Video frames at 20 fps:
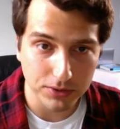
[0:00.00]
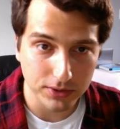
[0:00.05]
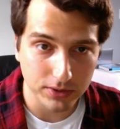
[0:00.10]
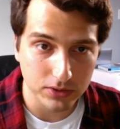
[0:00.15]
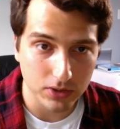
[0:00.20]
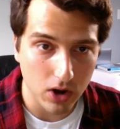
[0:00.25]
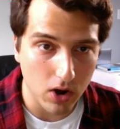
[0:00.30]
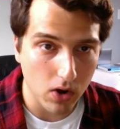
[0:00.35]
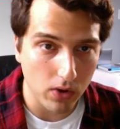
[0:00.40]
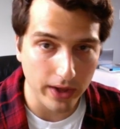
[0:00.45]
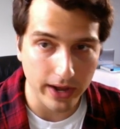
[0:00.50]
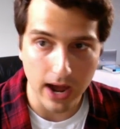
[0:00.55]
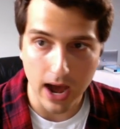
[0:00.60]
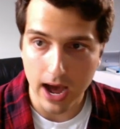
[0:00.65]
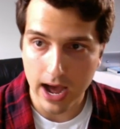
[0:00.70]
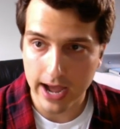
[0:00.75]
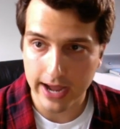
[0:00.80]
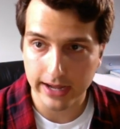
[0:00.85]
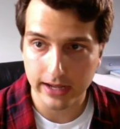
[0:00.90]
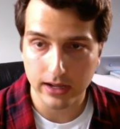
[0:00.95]
It's all like
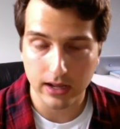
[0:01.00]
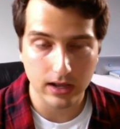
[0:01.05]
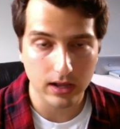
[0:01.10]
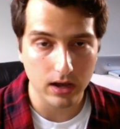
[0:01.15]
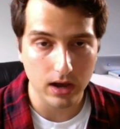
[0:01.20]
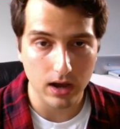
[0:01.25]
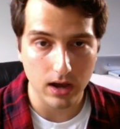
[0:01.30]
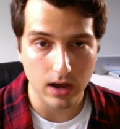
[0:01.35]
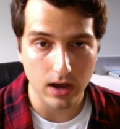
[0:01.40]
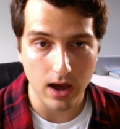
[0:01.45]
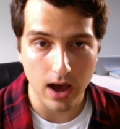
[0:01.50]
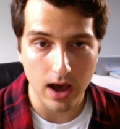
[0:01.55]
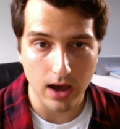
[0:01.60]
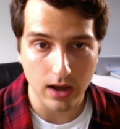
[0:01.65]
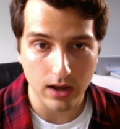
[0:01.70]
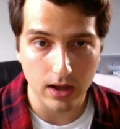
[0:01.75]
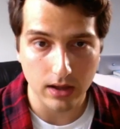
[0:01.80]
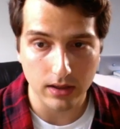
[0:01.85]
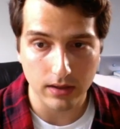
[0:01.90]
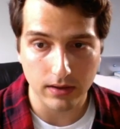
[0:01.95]
high uh,
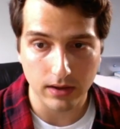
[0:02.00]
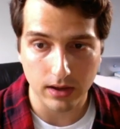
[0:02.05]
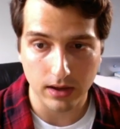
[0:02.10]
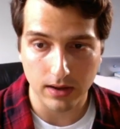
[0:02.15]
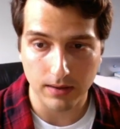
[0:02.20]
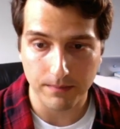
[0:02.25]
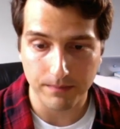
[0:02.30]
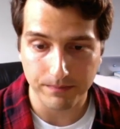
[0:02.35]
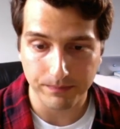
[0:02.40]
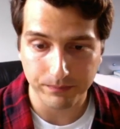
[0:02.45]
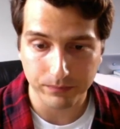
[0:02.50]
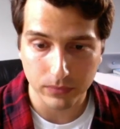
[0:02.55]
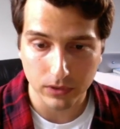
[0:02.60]
um,